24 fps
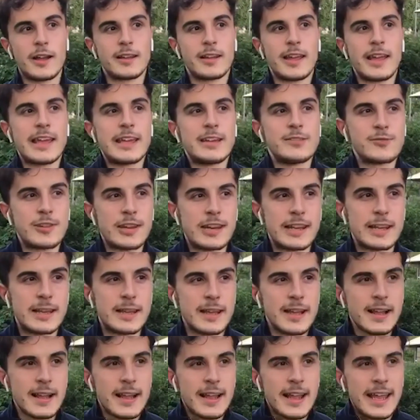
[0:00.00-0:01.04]

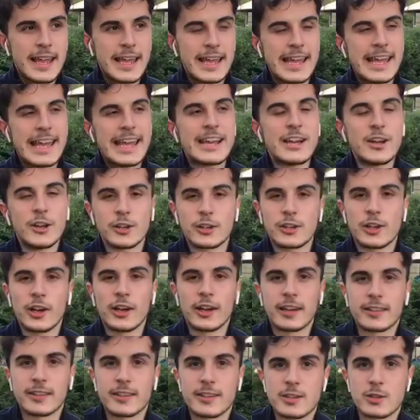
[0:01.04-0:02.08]
he looked
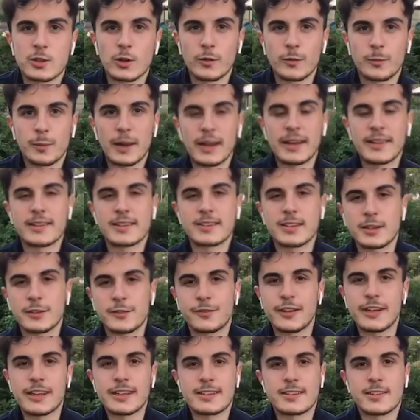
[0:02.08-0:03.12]
like the sort of player that's going to
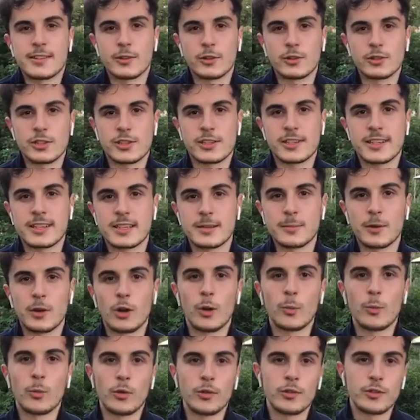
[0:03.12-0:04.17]
fit into the Norwich system a
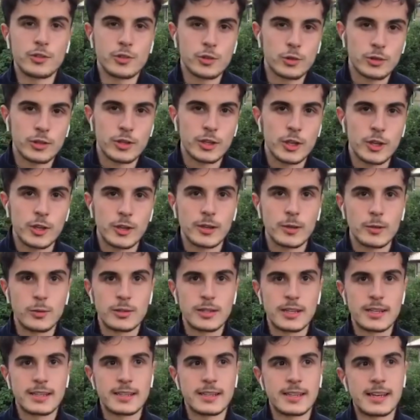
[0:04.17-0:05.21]
lot more than Jordan Hugill
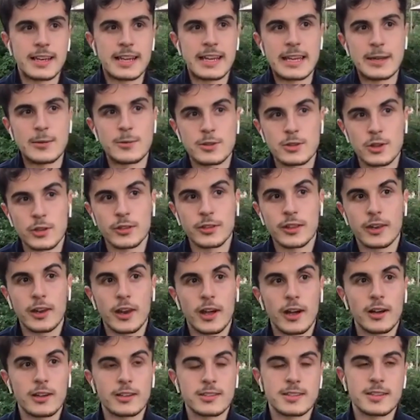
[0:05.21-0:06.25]
did, and he was on the
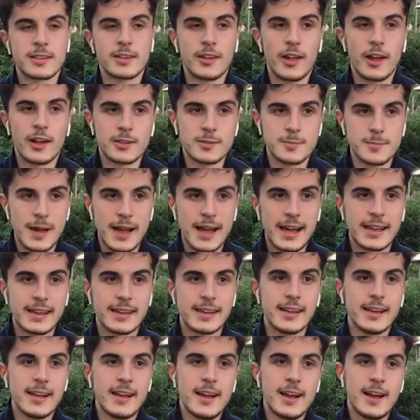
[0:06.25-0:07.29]
last man
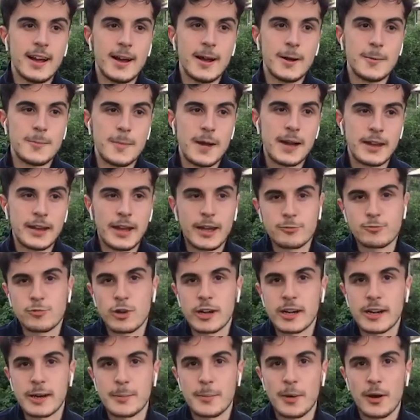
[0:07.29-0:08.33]
and
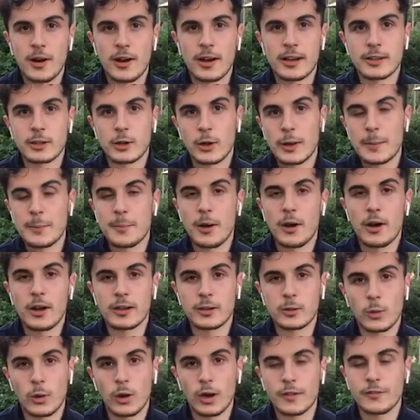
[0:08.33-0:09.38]
running in behind, got in
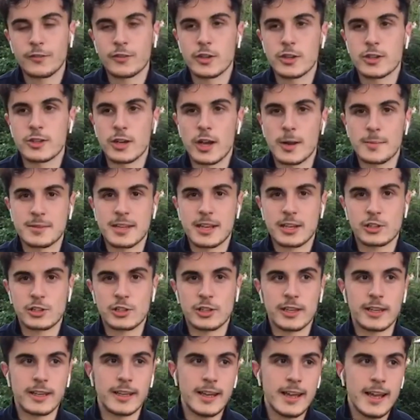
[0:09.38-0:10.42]
behind quite a few times
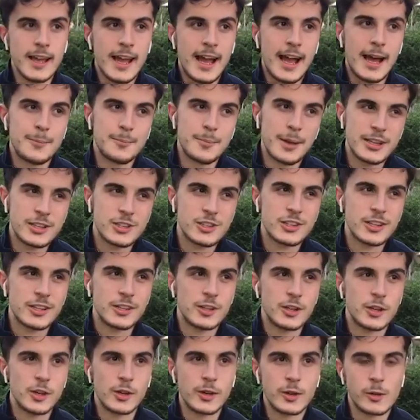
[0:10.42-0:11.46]
actually. And mentioning
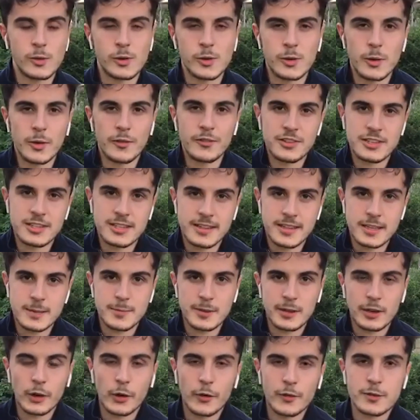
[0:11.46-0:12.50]
Hugill, who obviously there's
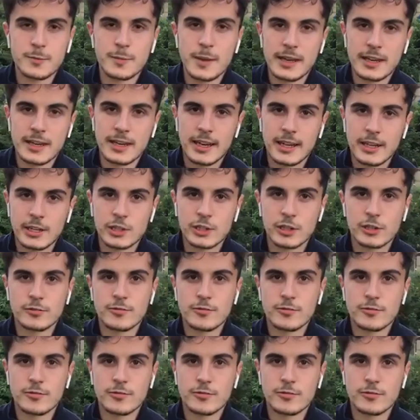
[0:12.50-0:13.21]
been a lot of speculation